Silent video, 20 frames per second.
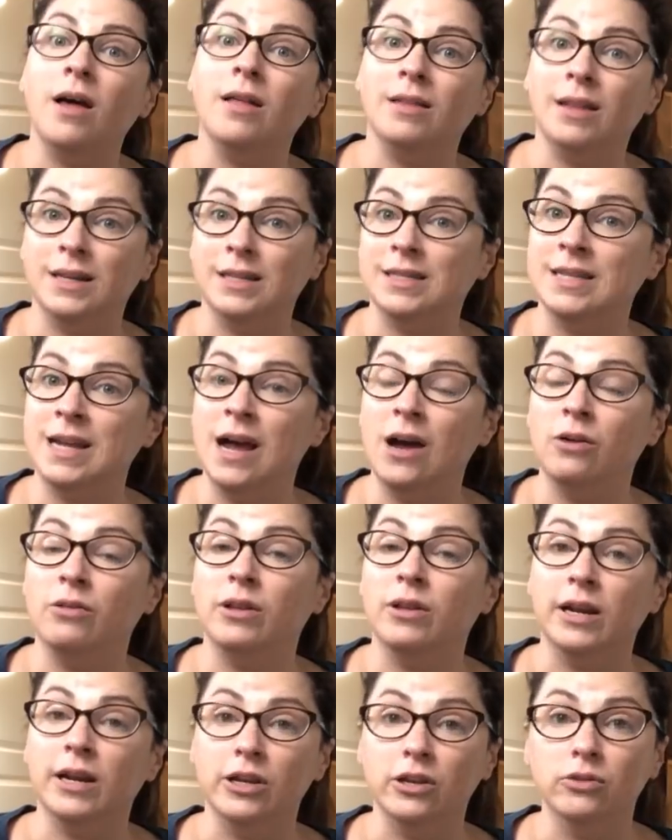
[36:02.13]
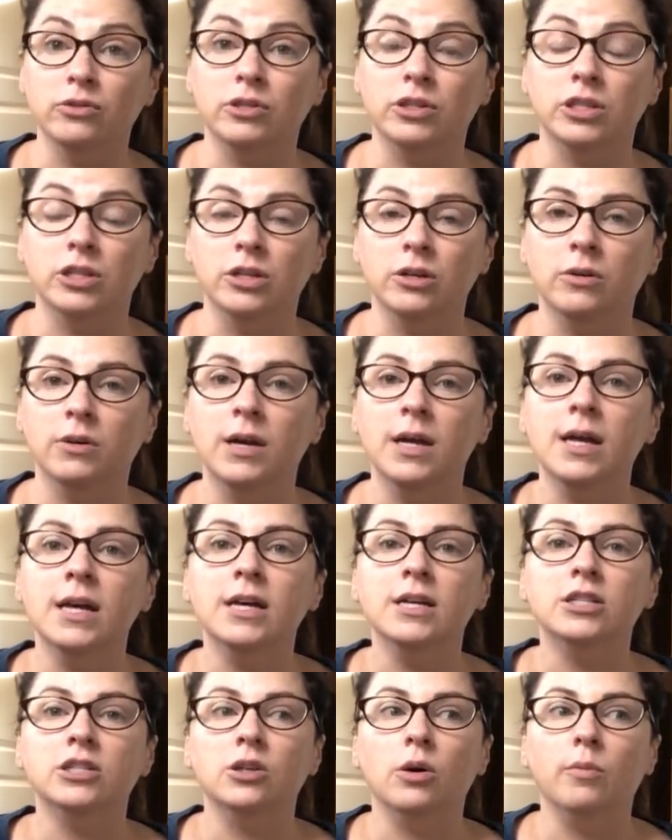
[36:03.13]
less now than I used to.
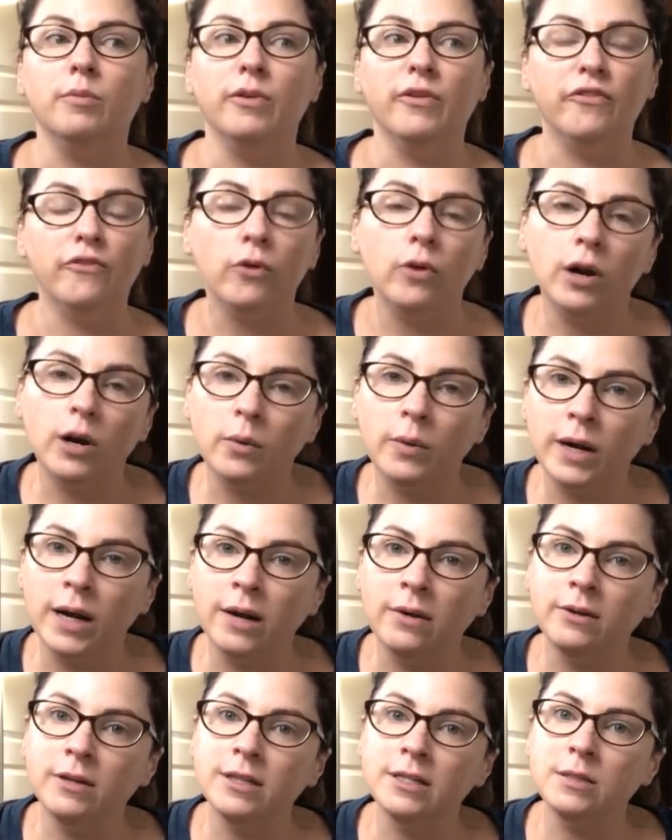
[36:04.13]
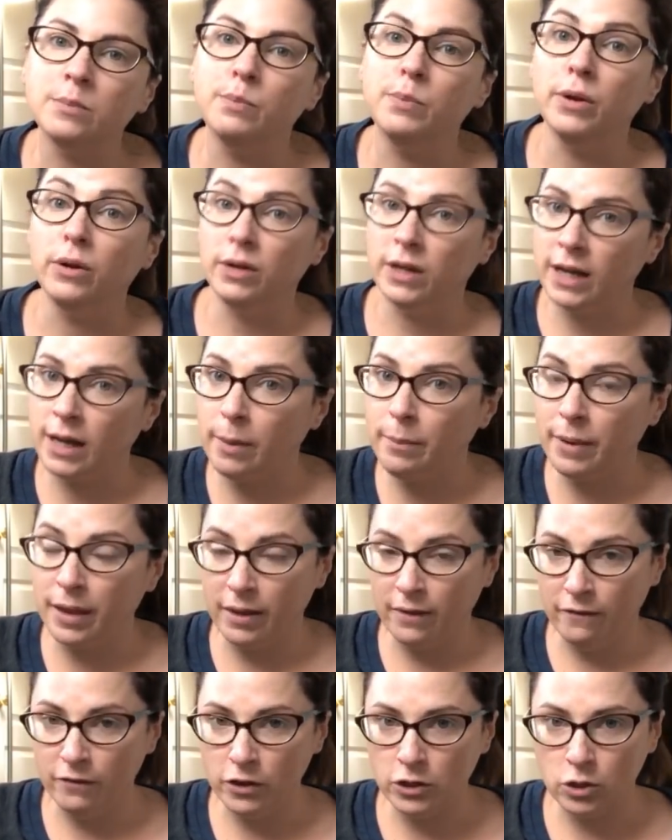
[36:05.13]
So before, when I was building up my
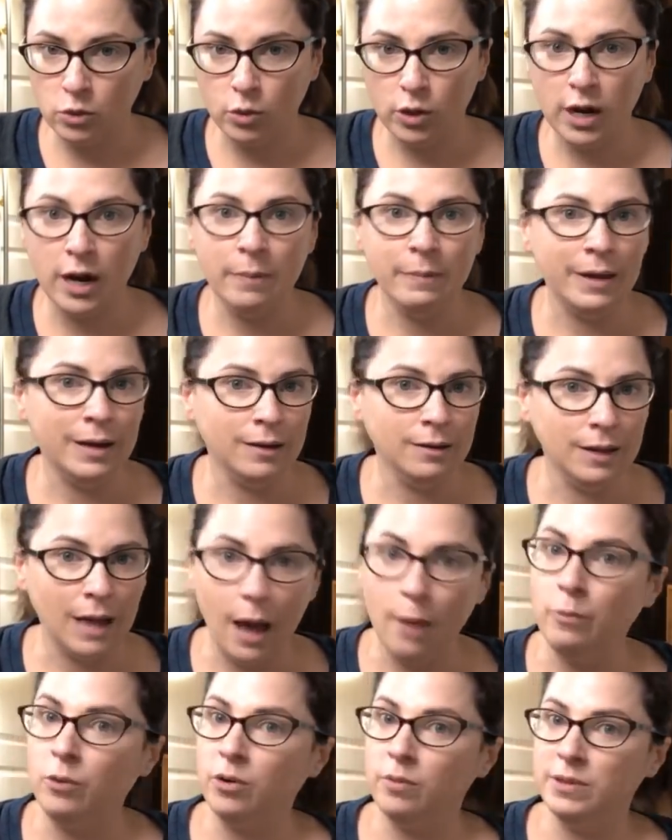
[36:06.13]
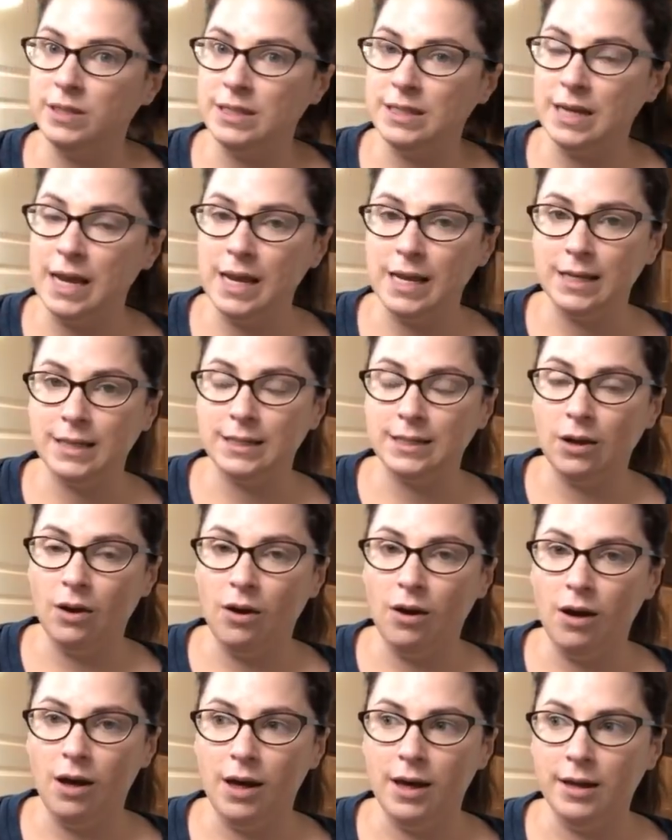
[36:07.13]
inventory, I made a lot more mistakes
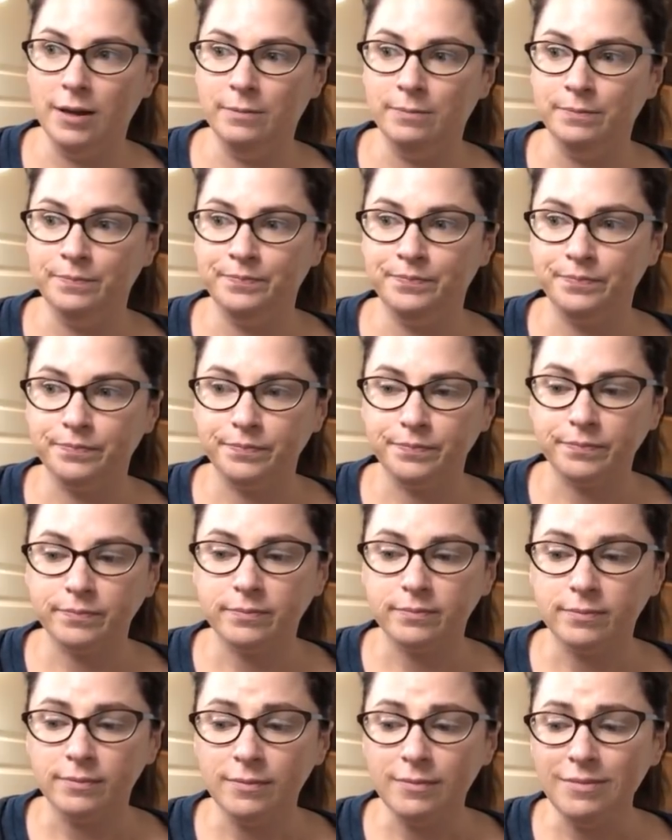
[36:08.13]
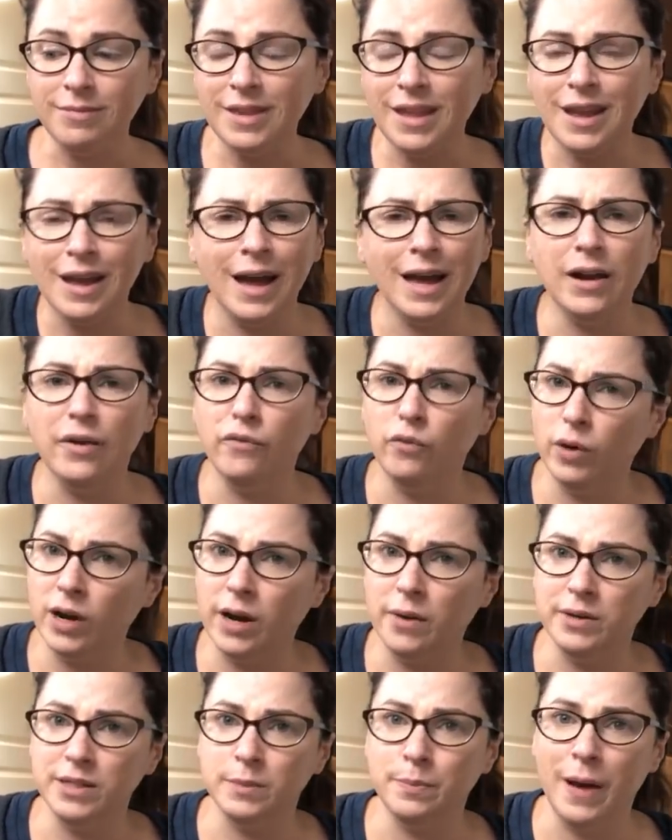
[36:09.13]
on kind of what I
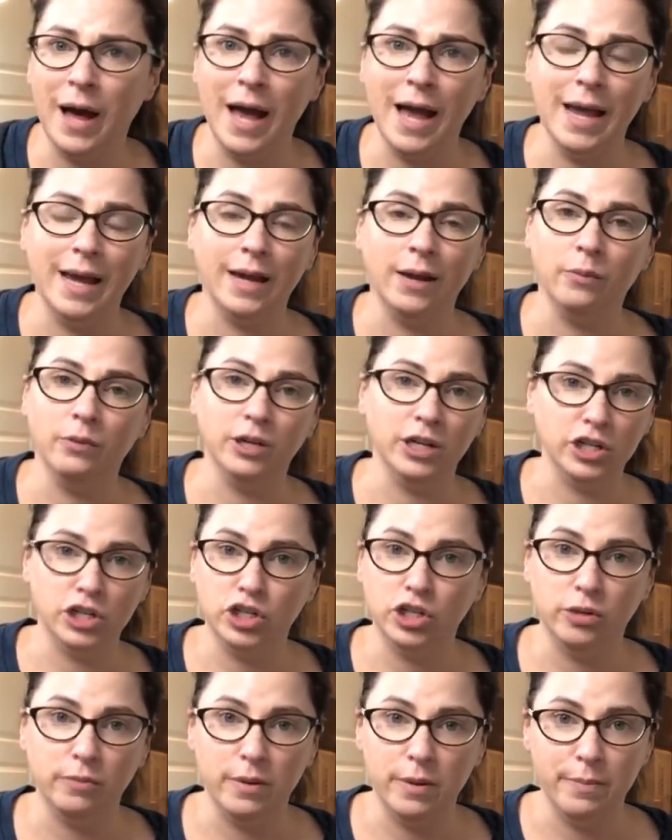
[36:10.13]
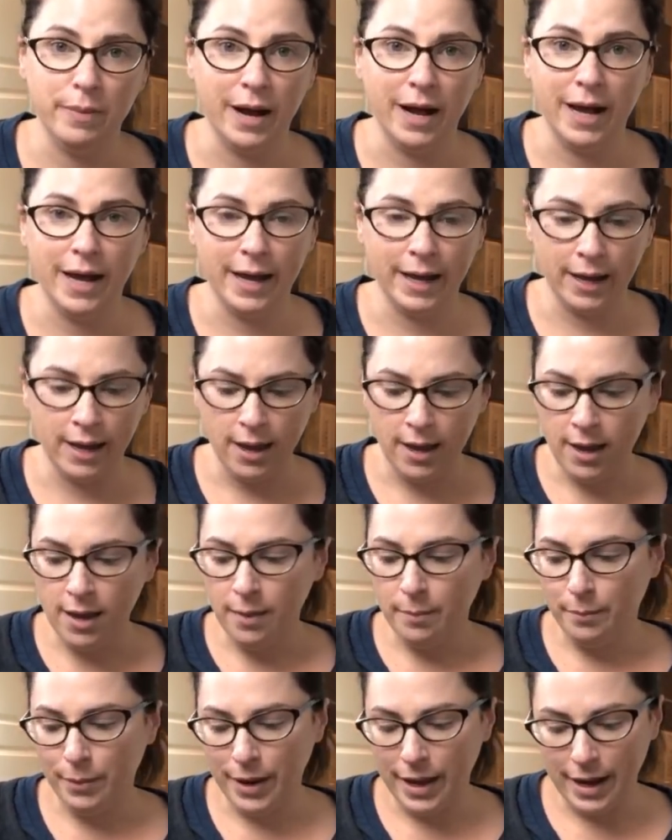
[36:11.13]
was buying and what I should be buying.
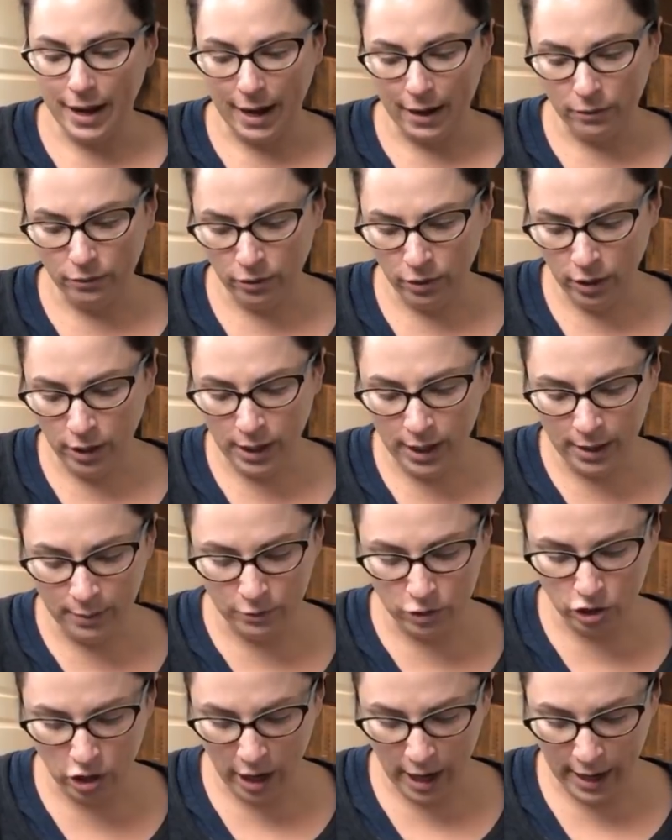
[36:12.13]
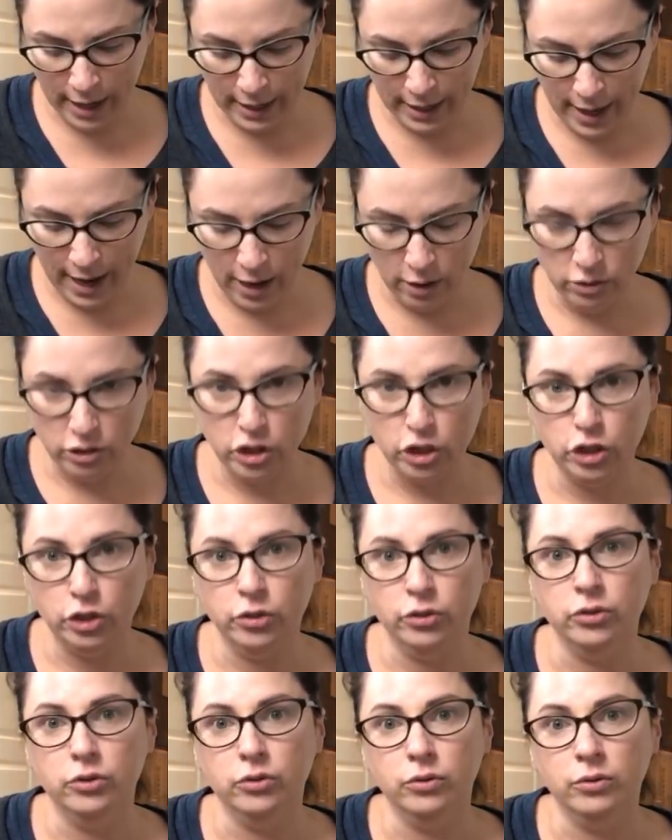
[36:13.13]
But I really am trying now
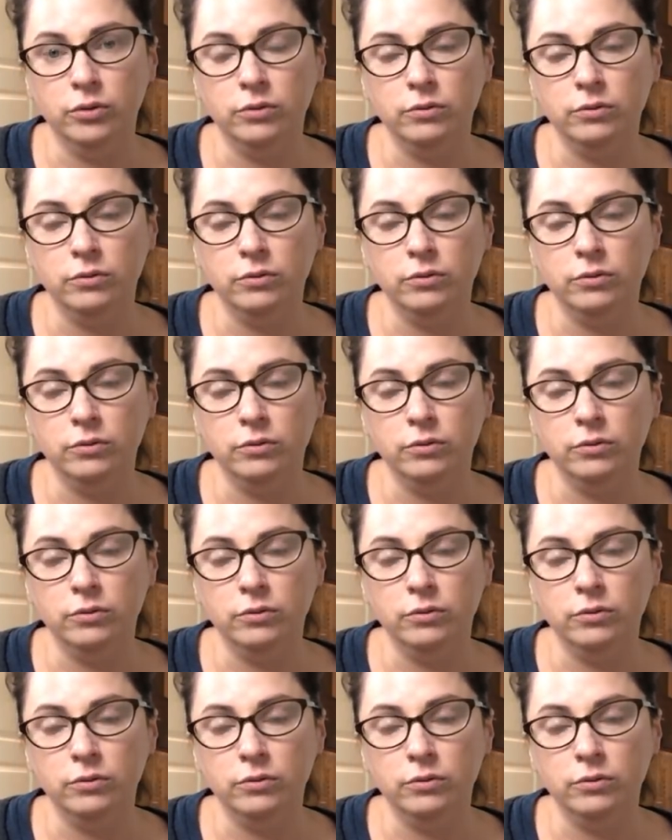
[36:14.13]
to